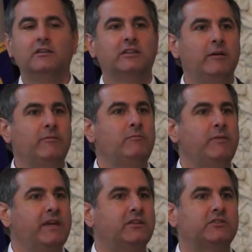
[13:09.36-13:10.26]
Let me
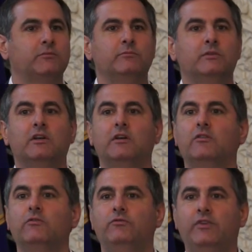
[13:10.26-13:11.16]
make some
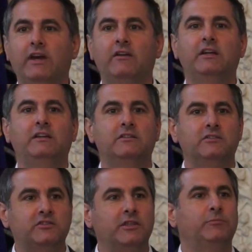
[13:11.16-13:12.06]
very
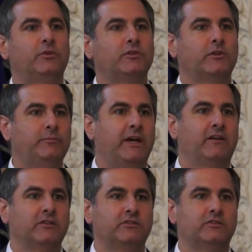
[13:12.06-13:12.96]
simple
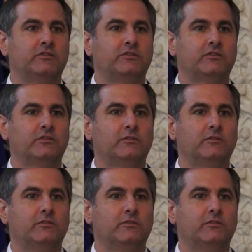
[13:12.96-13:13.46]
comparisons.